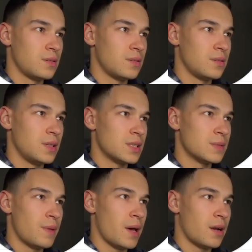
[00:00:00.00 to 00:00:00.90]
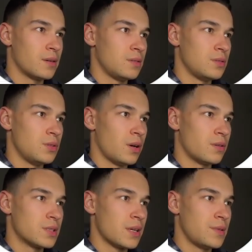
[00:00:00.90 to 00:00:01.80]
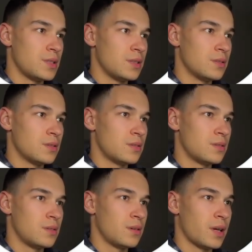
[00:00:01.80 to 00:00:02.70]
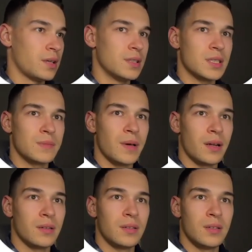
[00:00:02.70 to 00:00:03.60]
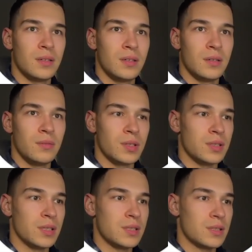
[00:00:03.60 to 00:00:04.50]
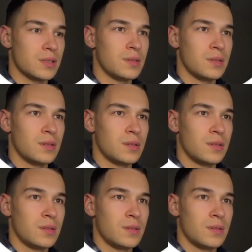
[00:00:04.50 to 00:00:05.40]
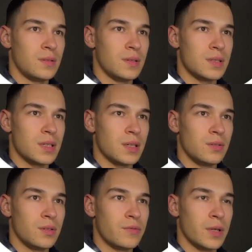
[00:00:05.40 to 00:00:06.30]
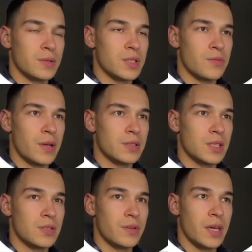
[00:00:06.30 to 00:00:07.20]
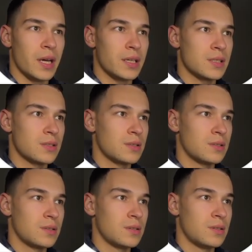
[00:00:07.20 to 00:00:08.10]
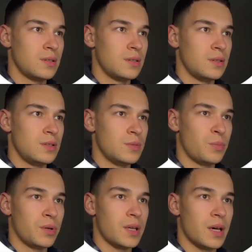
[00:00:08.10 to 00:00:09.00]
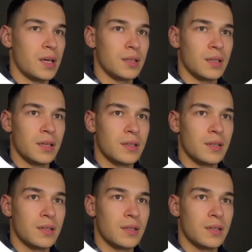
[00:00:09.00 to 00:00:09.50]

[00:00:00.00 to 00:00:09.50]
This is better. 275. This is better. What is this? Frequency 3x. 2.9 click.